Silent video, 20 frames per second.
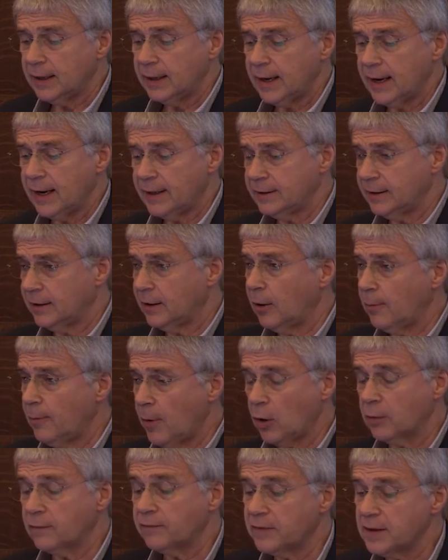And
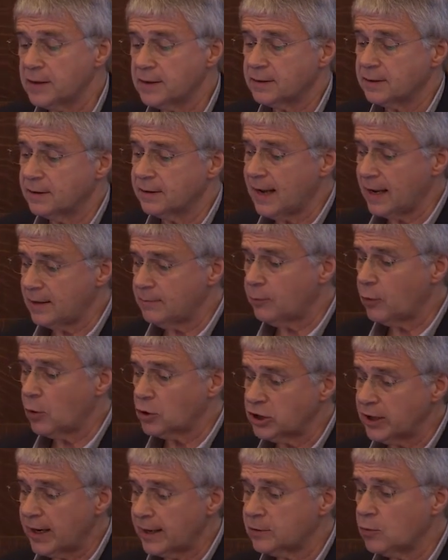among these 10
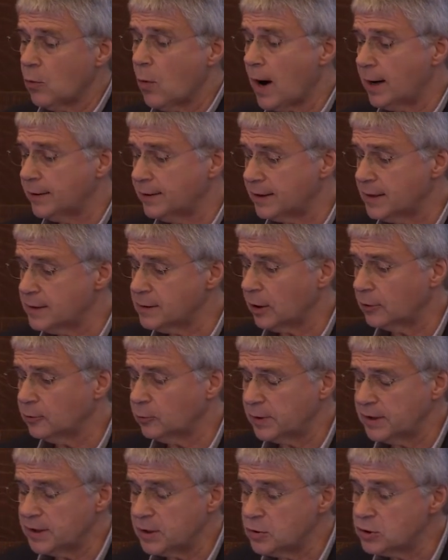projects, 1 is on
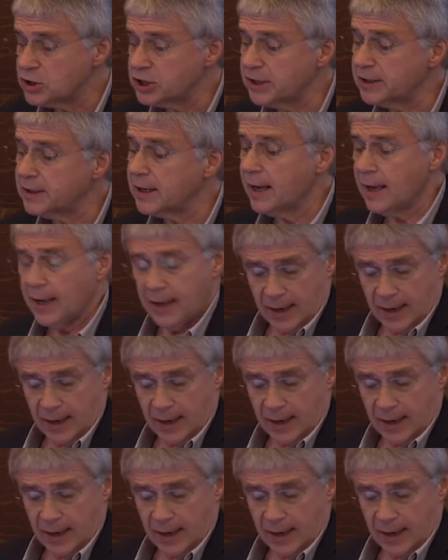reducing